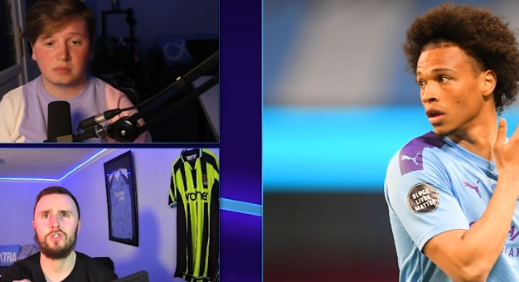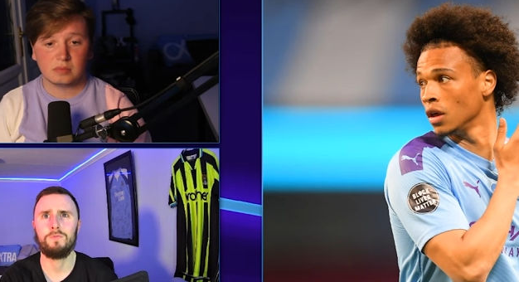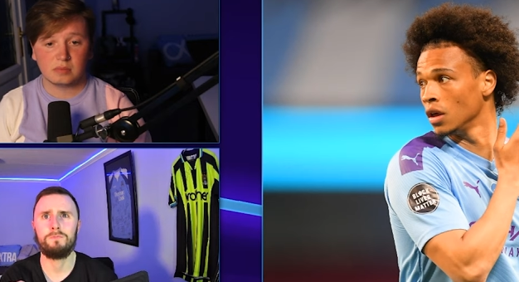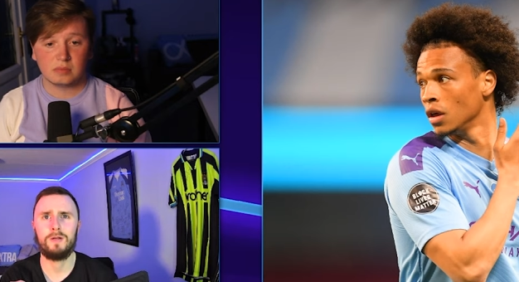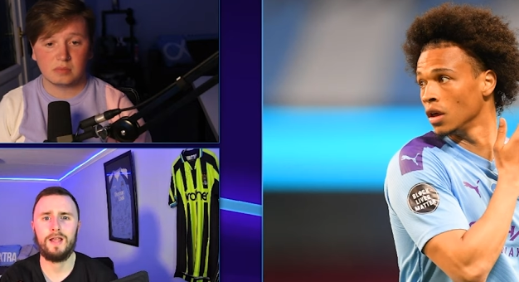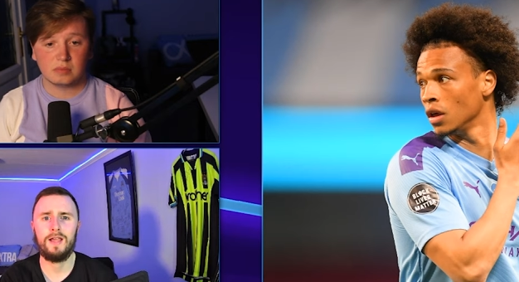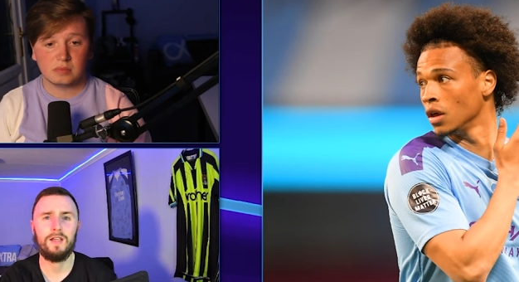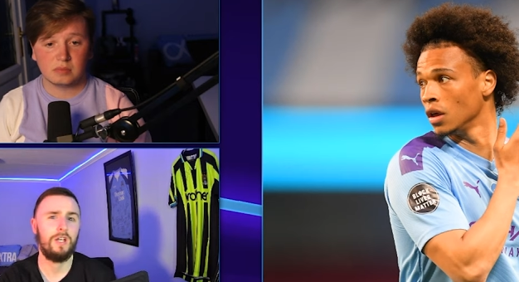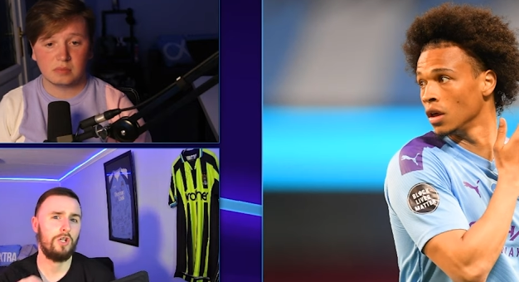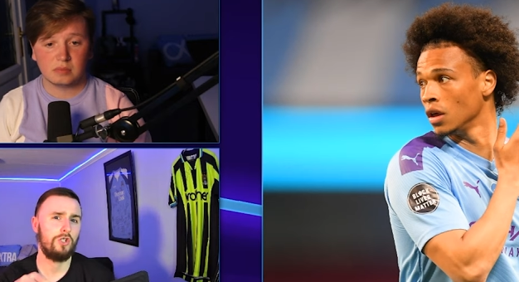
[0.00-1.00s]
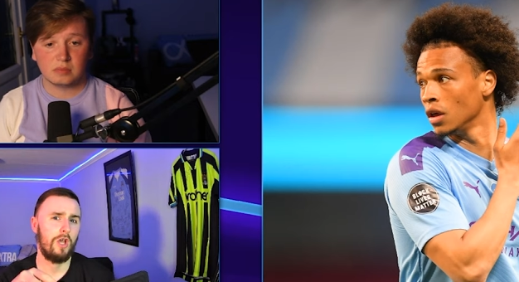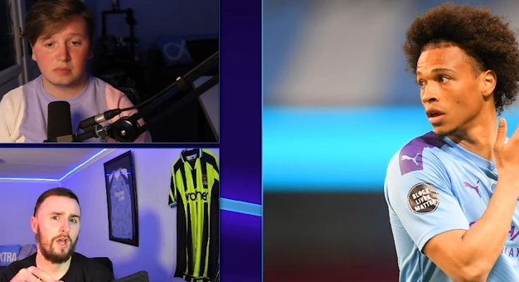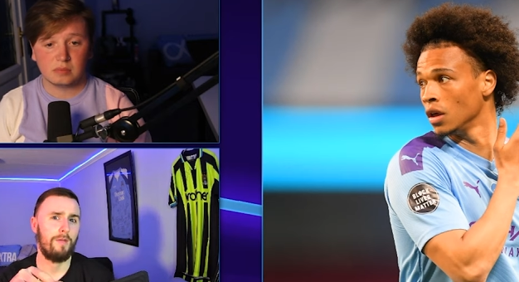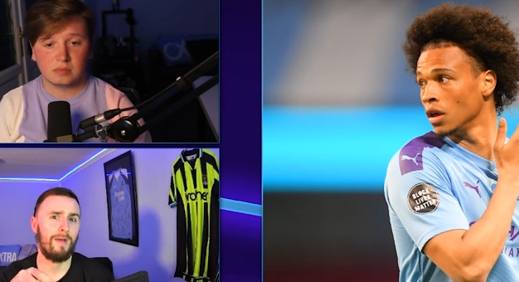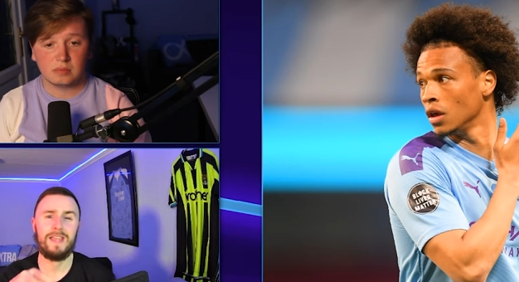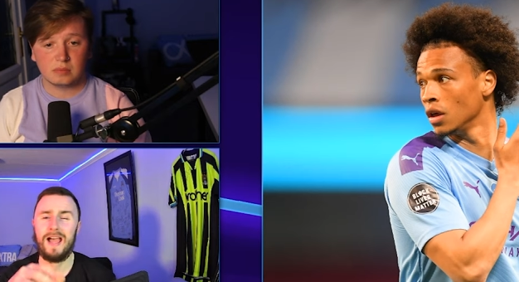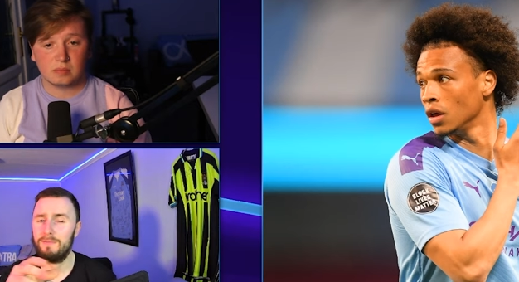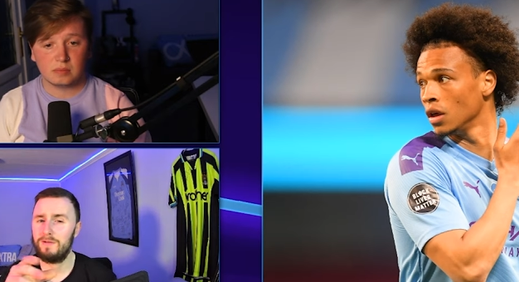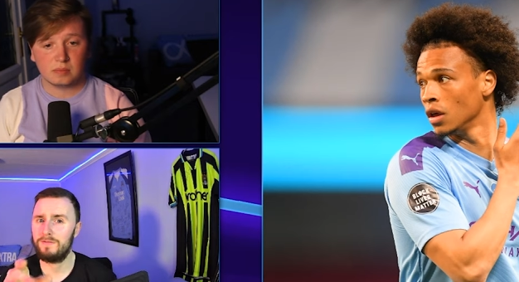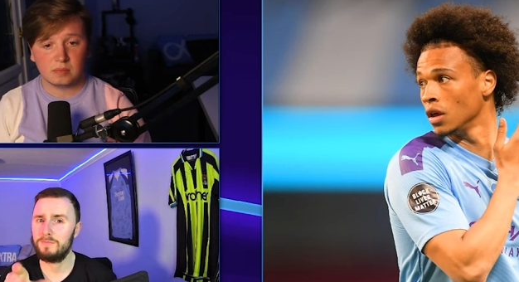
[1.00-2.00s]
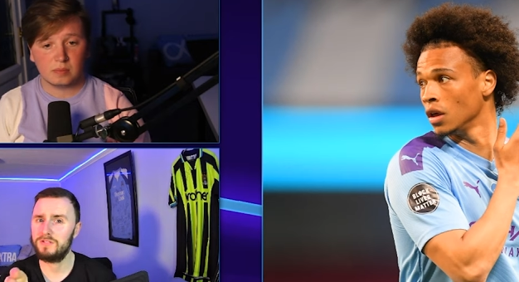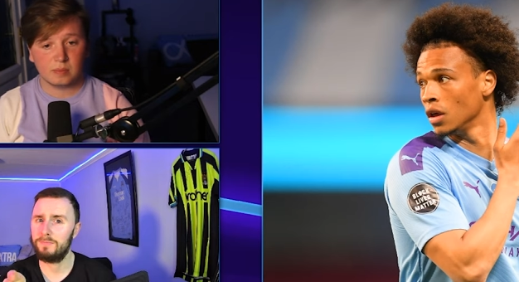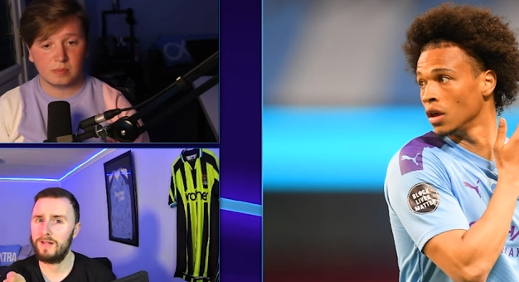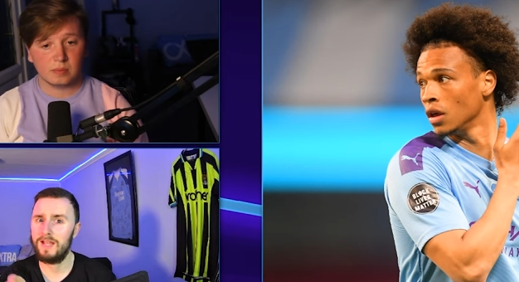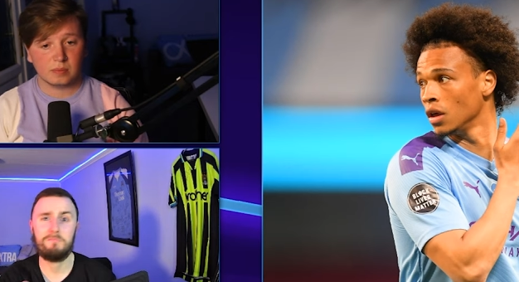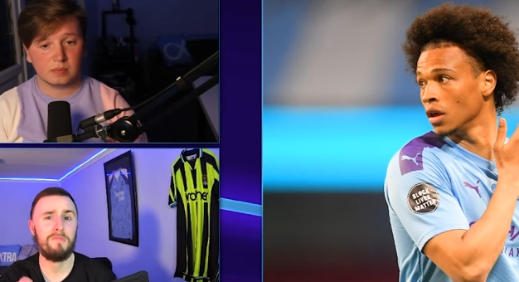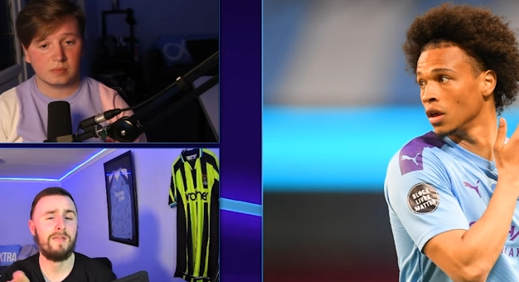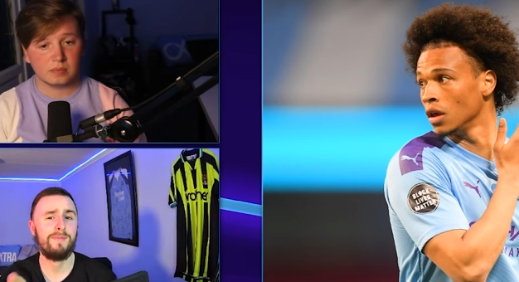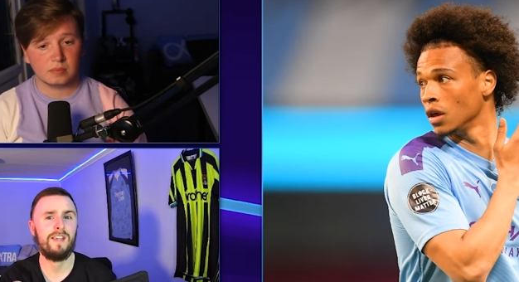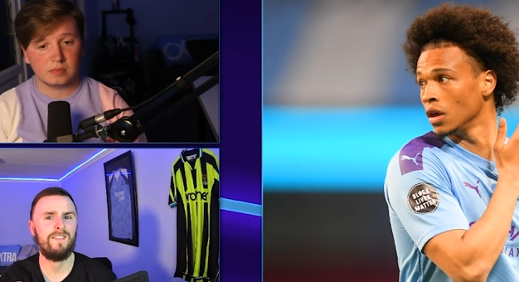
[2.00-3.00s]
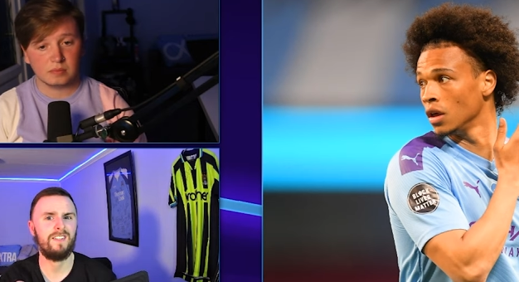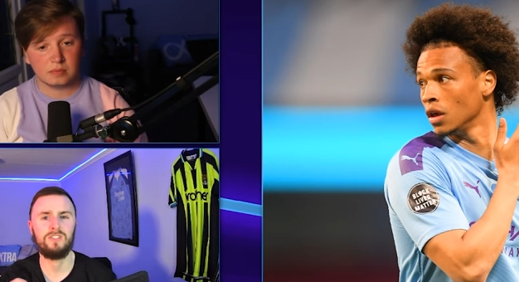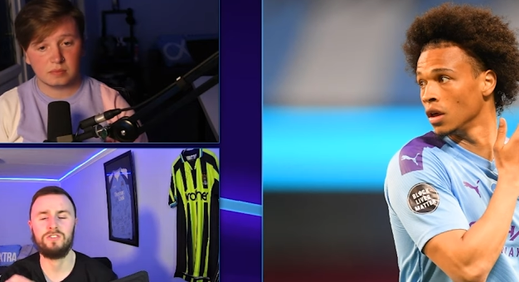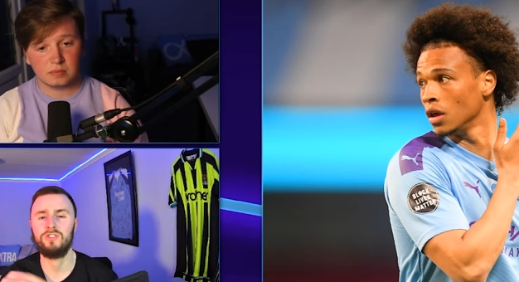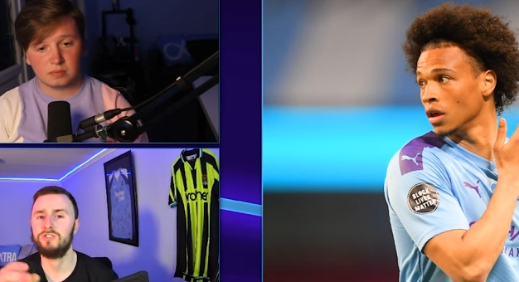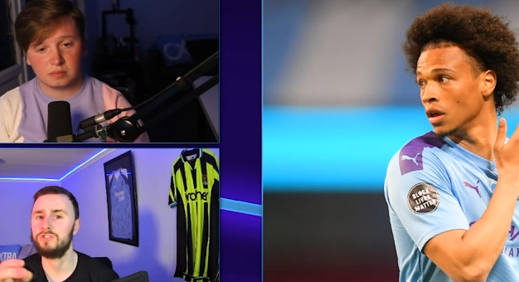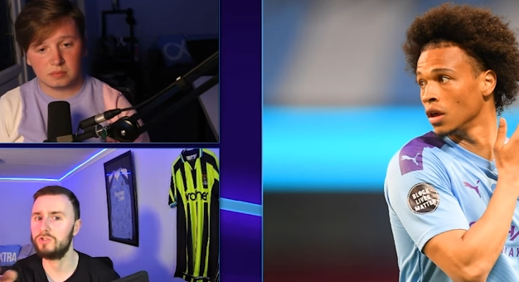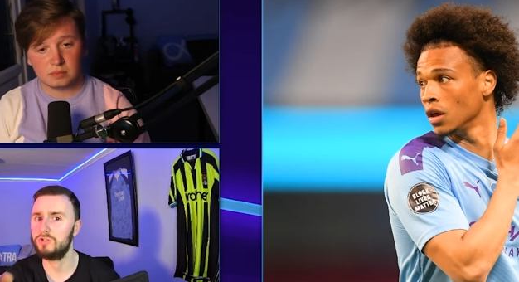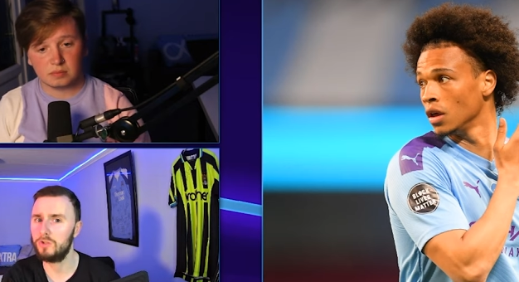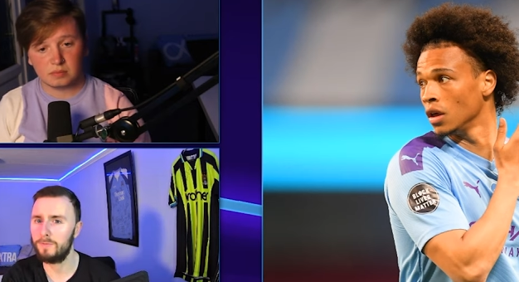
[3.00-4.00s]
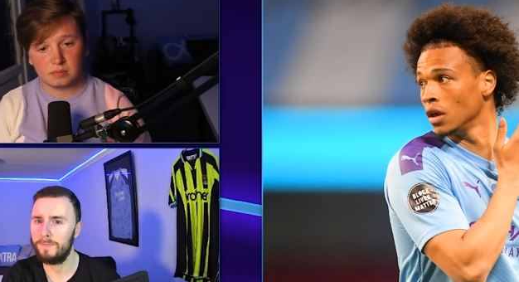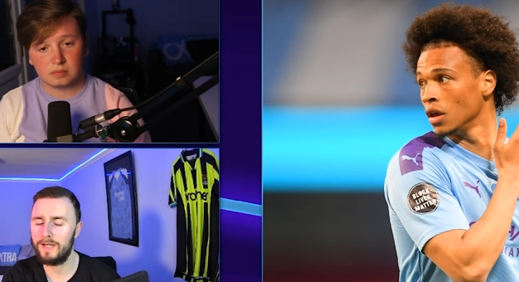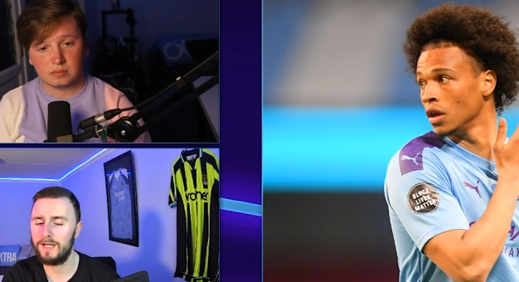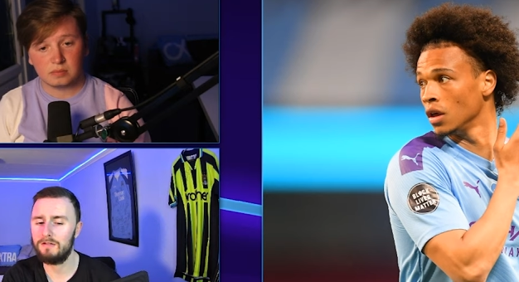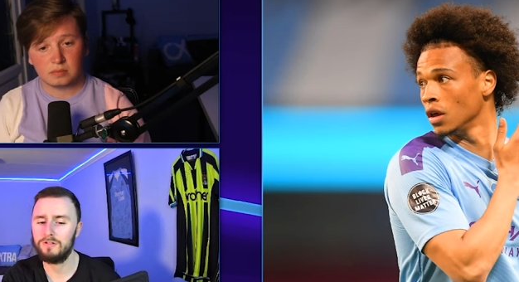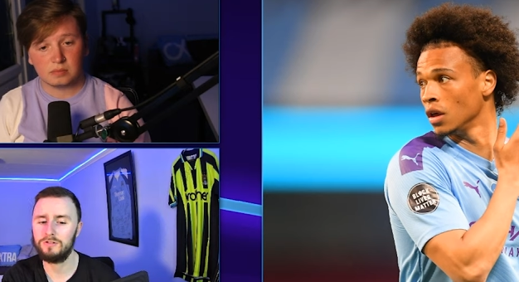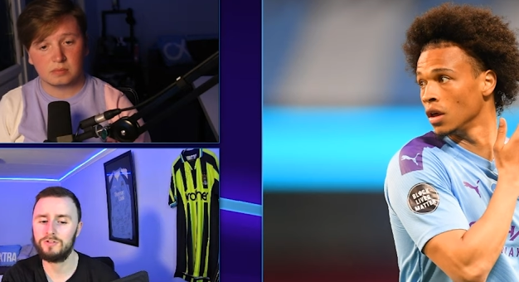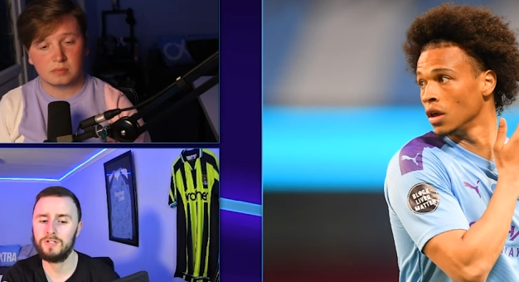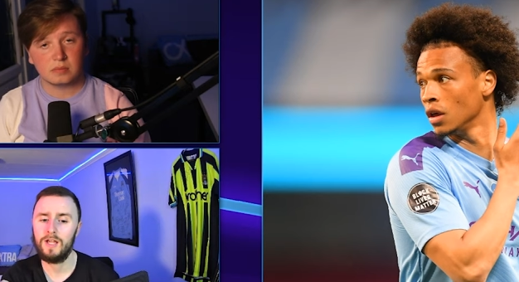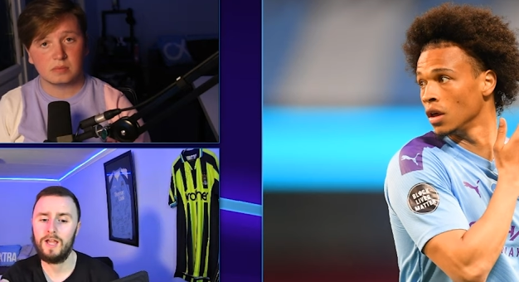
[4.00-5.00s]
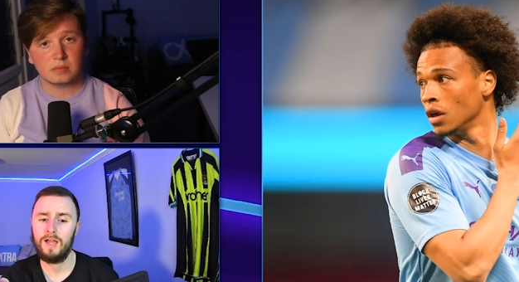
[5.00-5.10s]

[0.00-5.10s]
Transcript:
Speaker 1: should play. Um, are you happy for him to play? Maybe if it's just as a sub appearance.